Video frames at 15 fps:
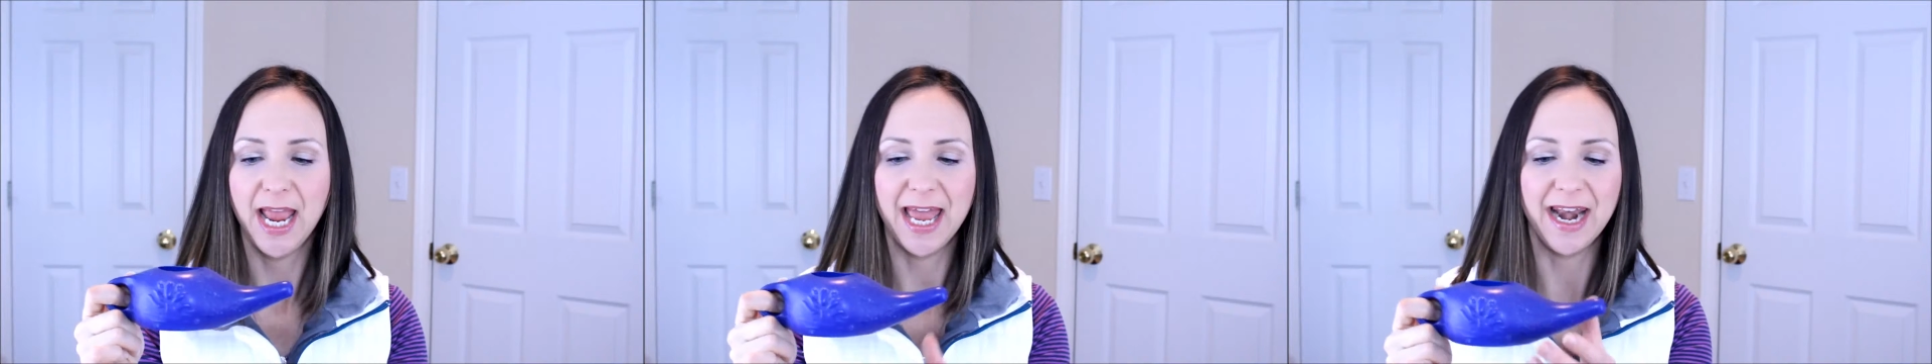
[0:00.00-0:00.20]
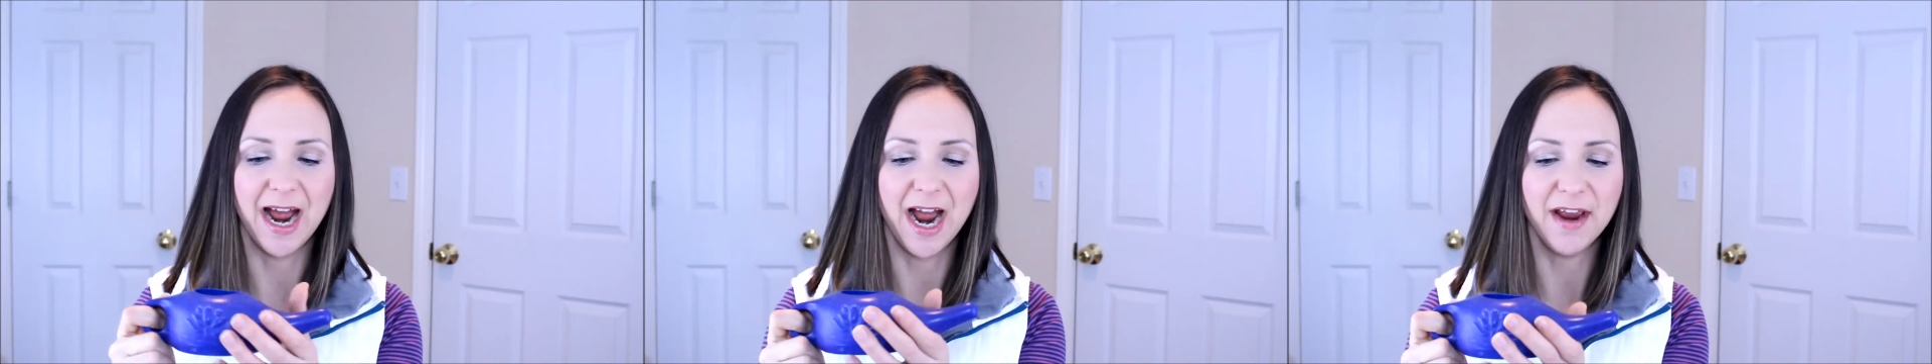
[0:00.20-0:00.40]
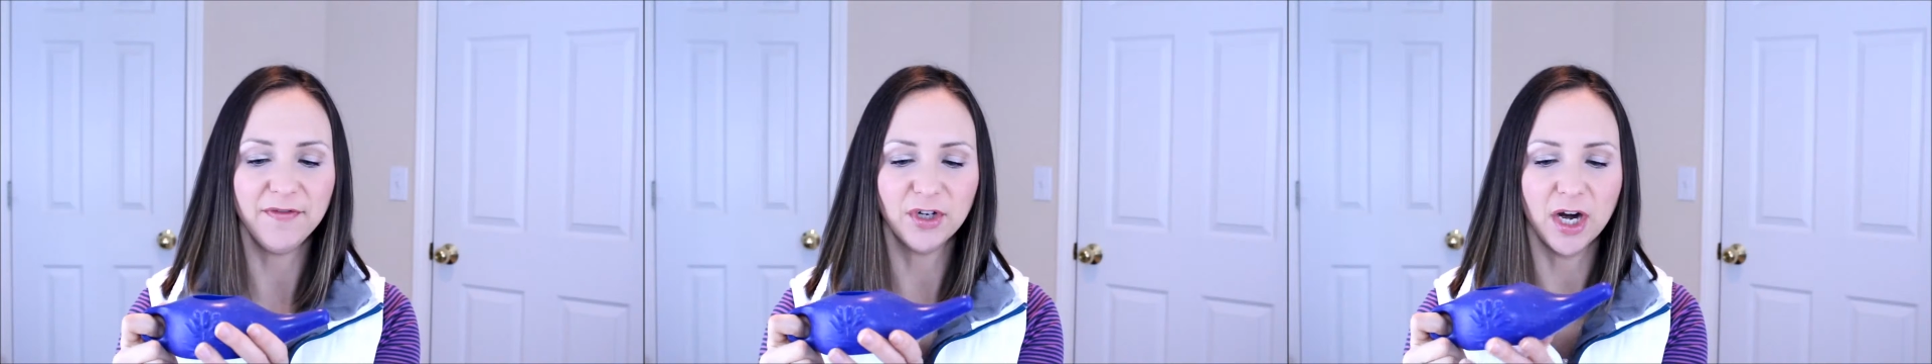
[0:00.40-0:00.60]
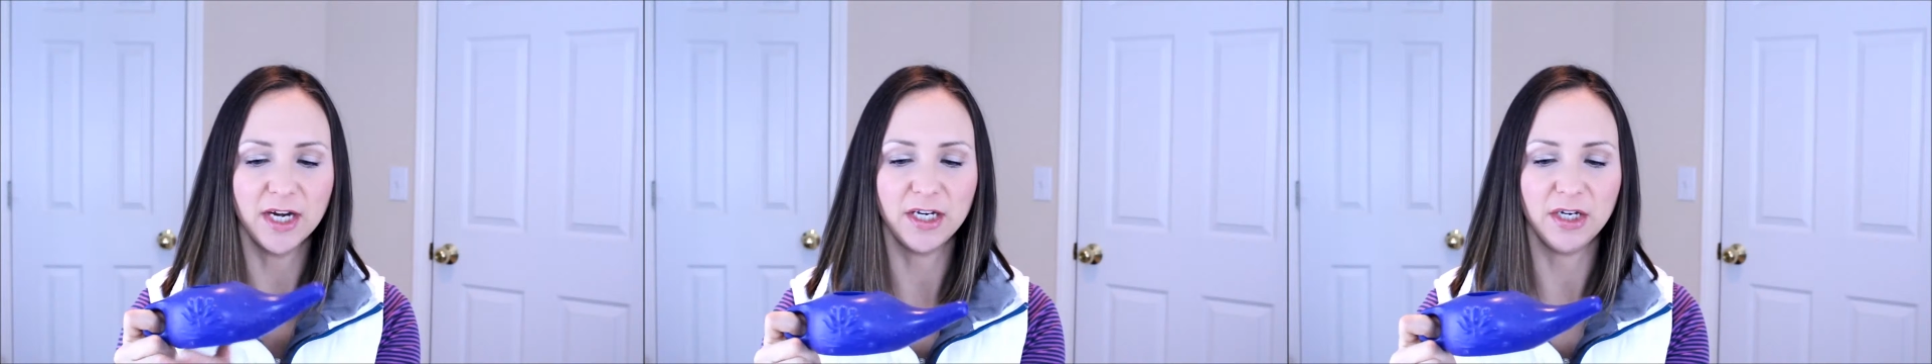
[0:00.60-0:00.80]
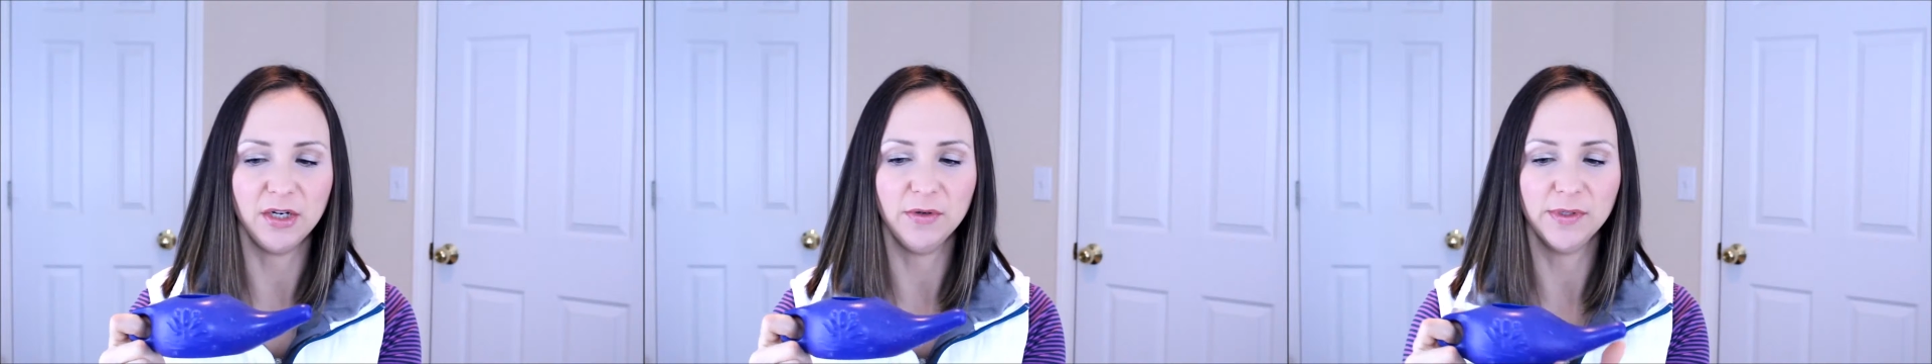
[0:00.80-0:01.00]
And I've
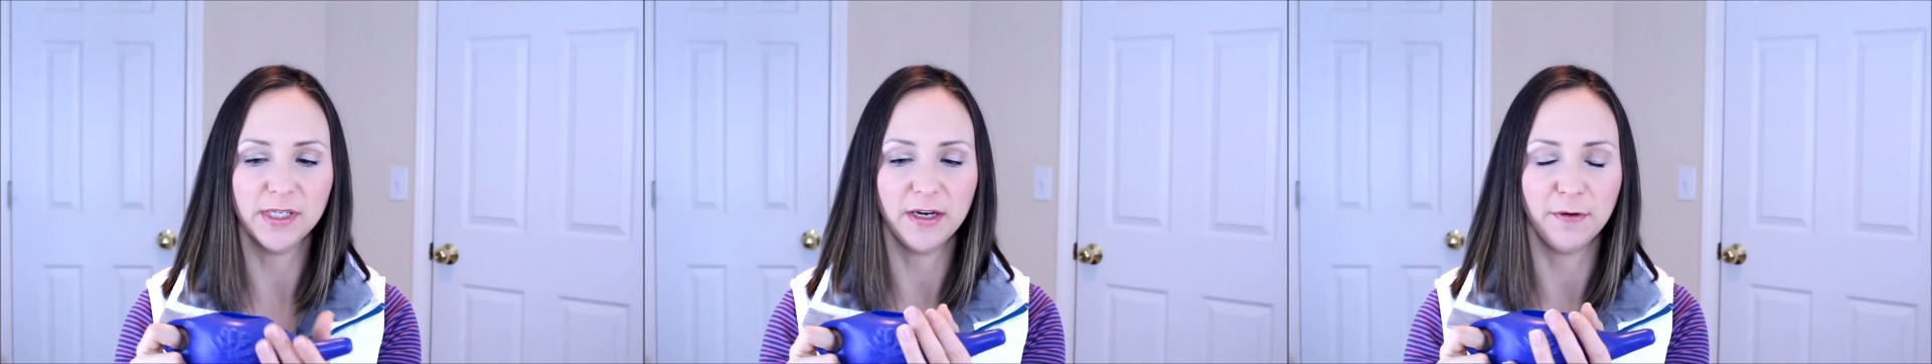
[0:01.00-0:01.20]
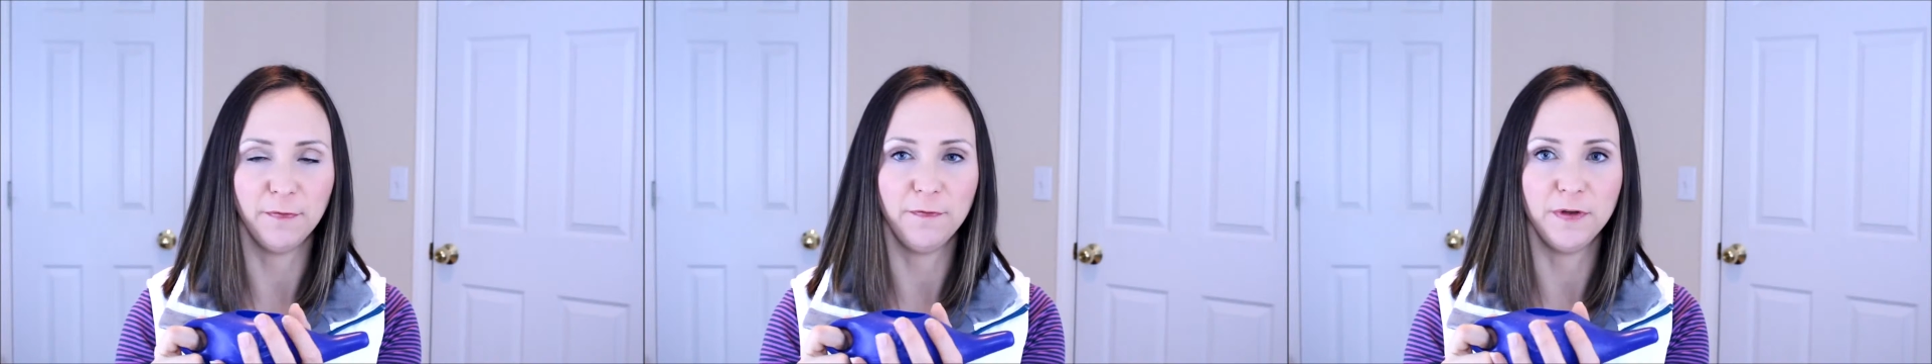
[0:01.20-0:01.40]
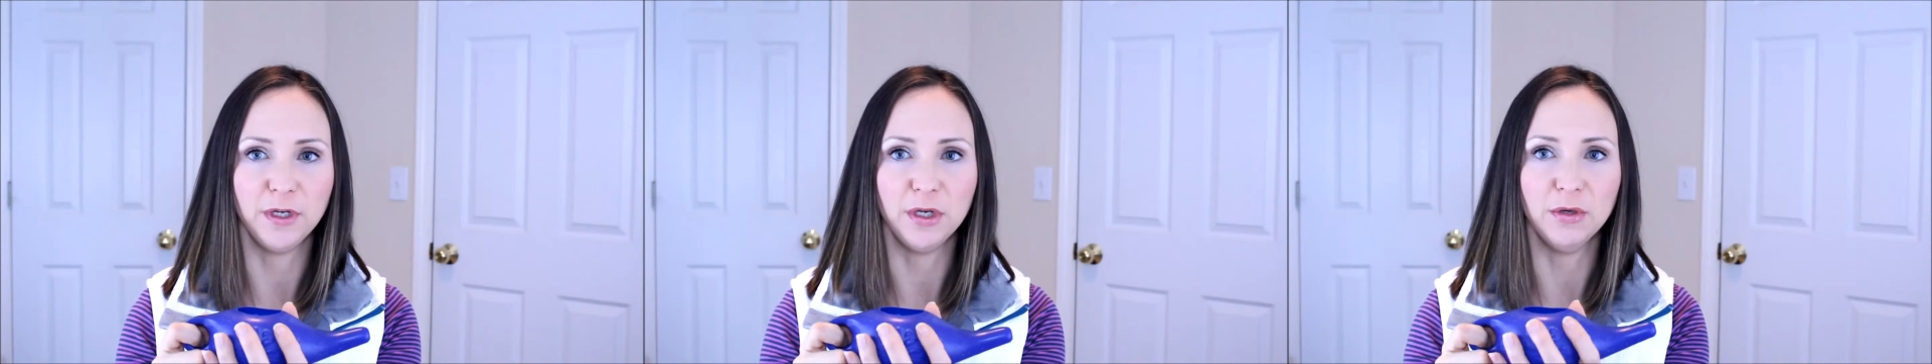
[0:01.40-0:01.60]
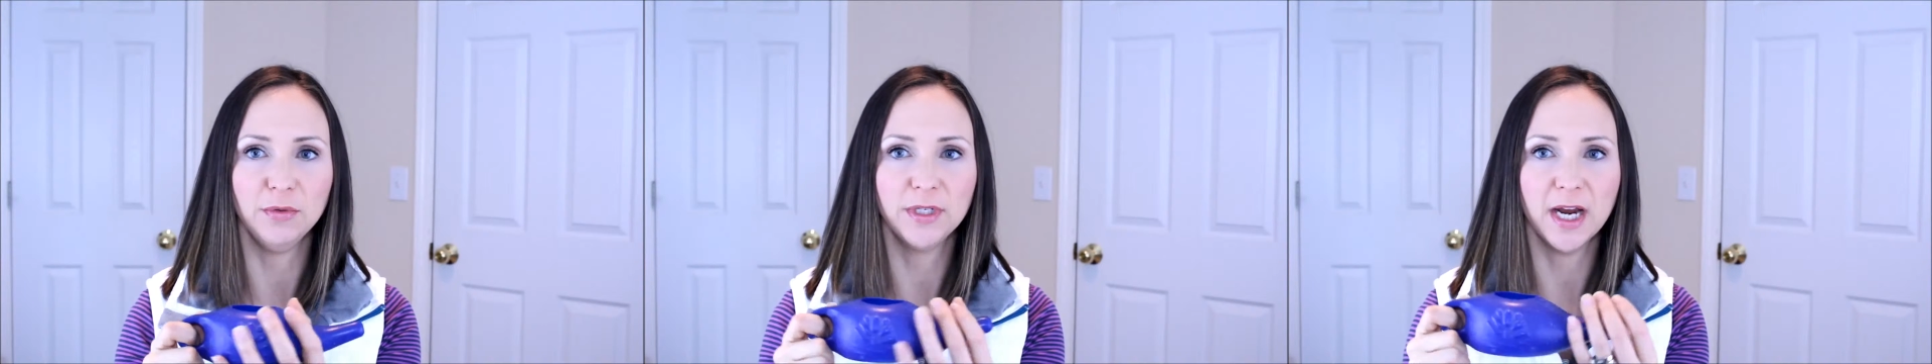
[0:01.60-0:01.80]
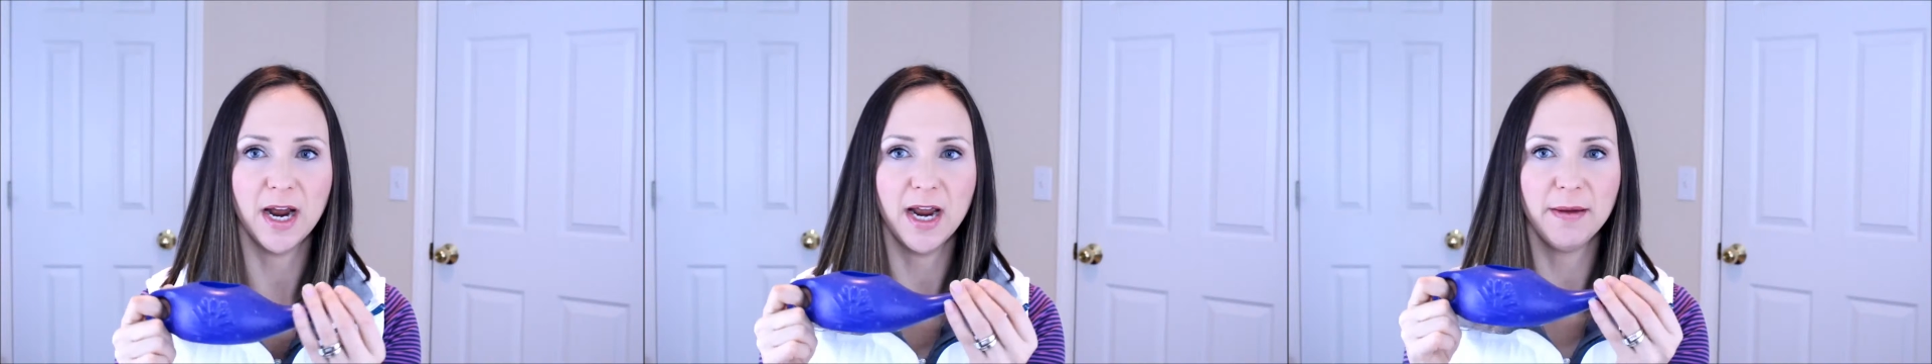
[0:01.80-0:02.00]
tried to use it a few
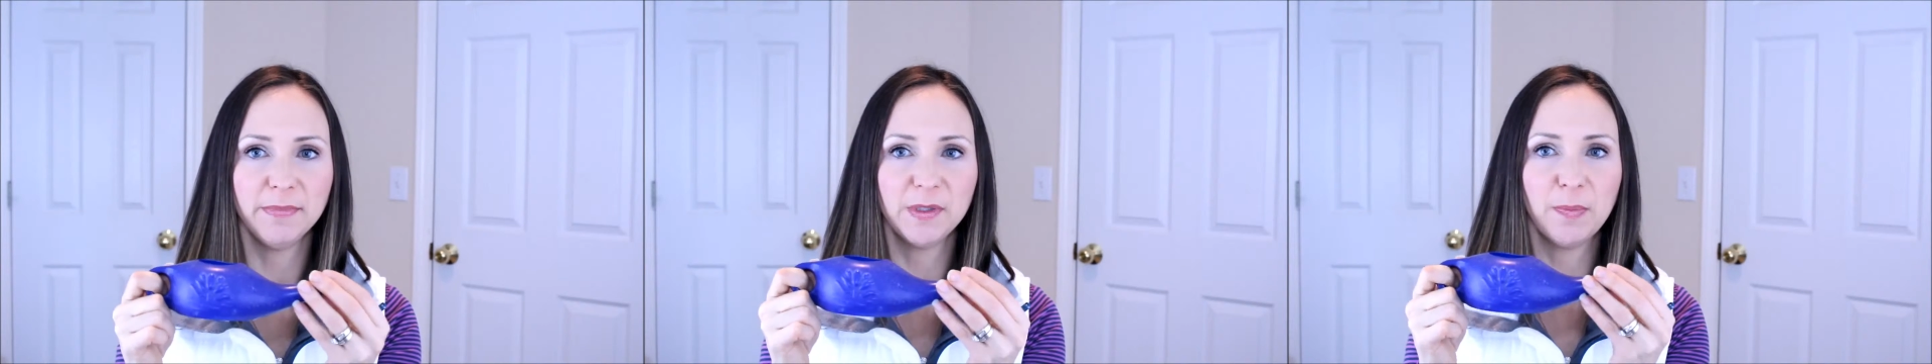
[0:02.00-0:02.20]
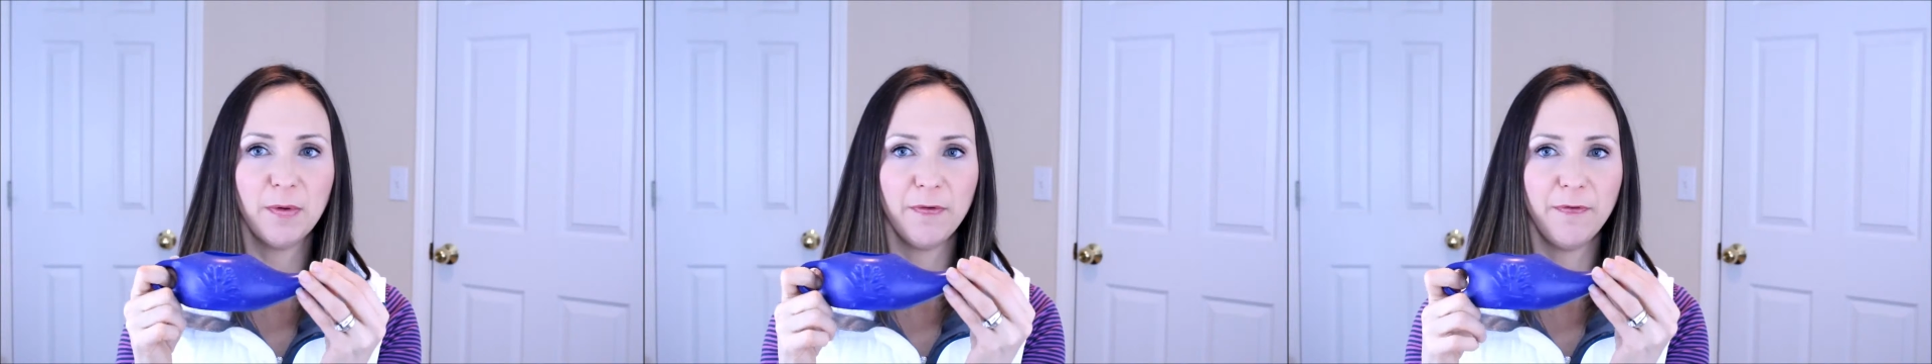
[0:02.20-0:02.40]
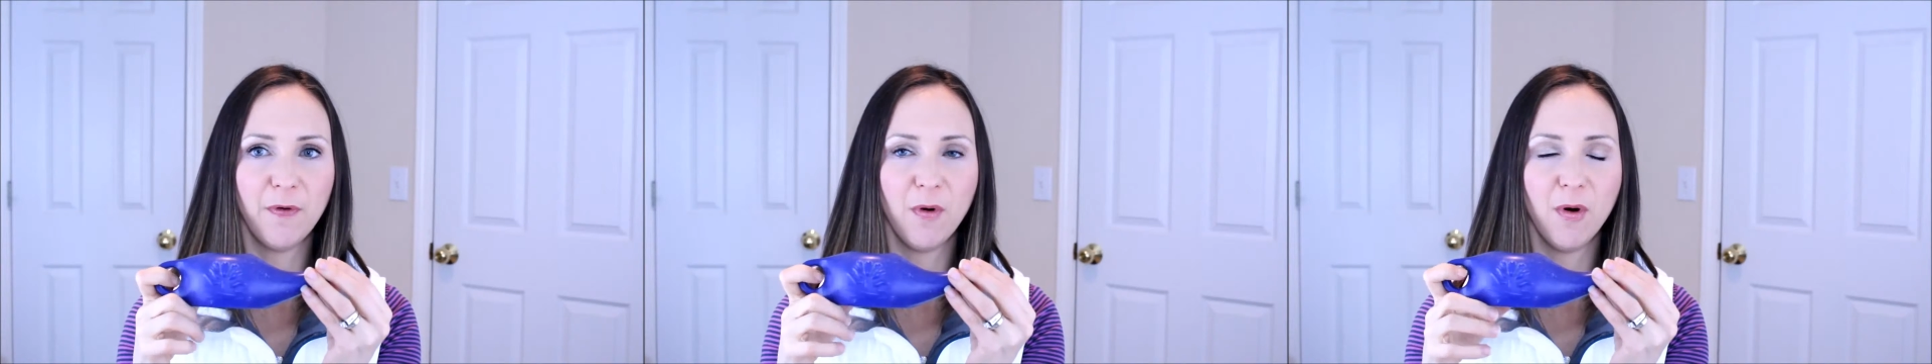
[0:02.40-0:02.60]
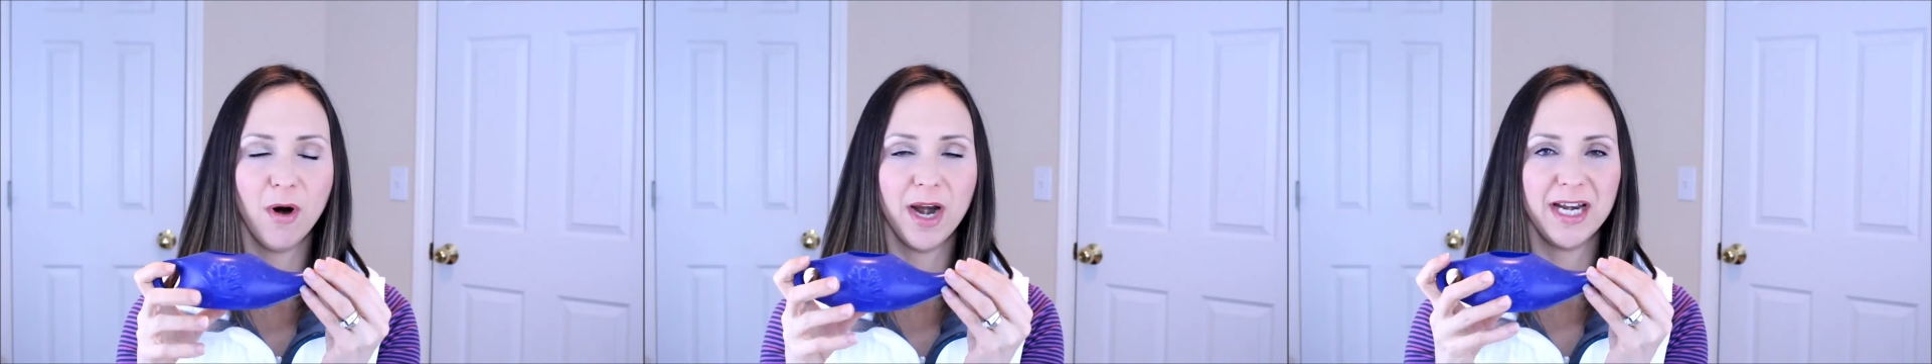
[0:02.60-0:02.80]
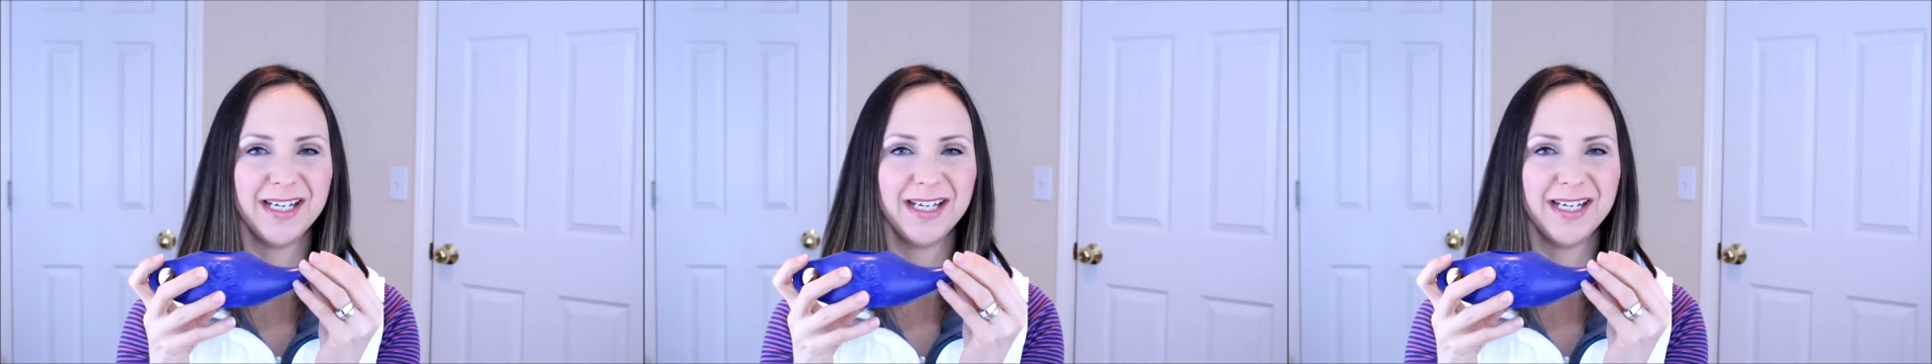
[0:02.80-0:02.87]
times before,